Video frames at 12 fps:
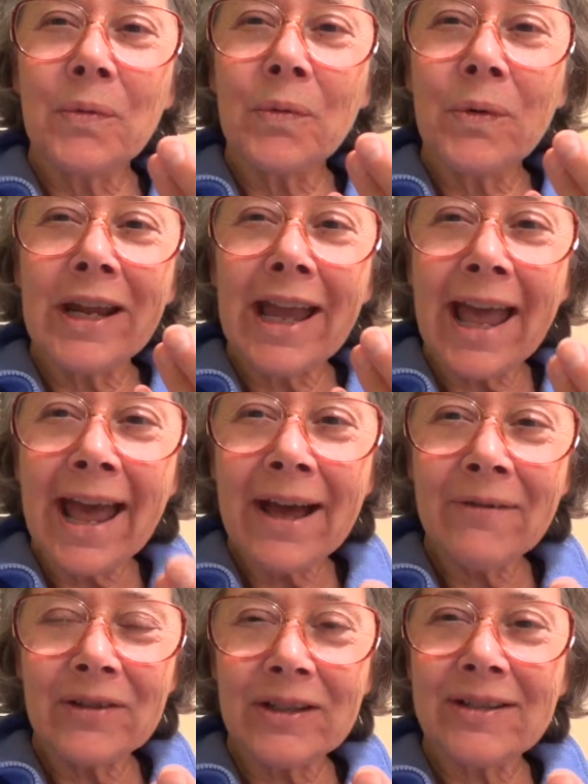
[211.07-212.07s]
we
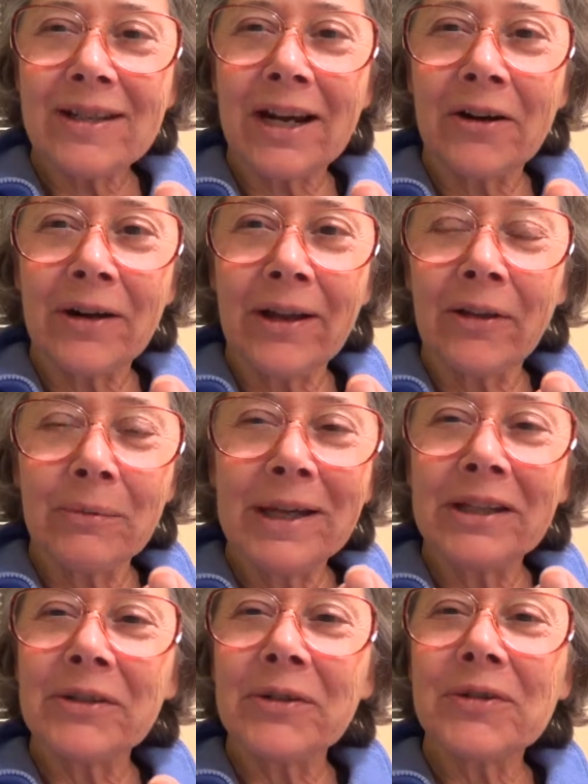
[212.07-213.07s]
have a desire
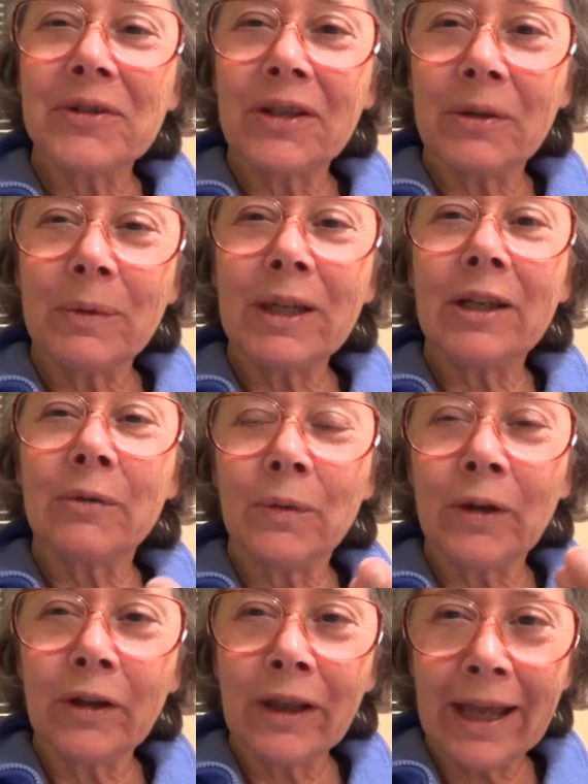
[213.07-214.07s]
elemental so that we can
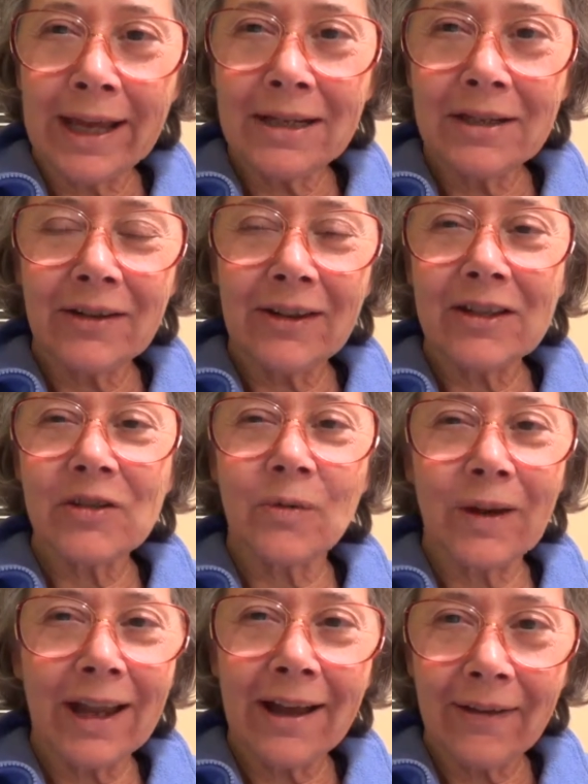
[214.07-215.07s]
relate to this
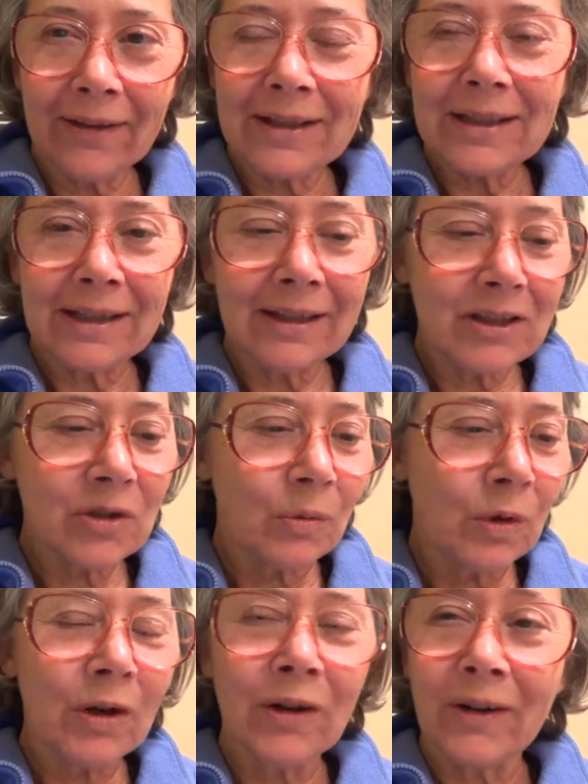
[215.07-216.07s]
reality, this
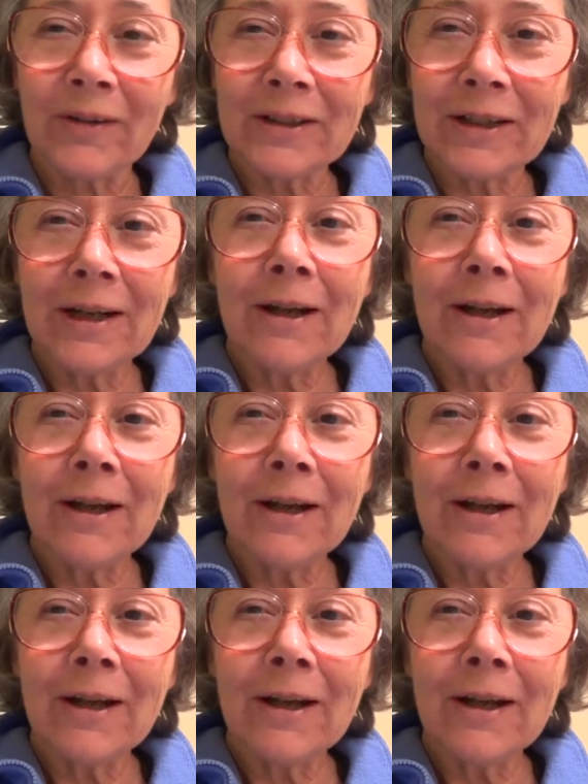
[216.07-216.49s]
world,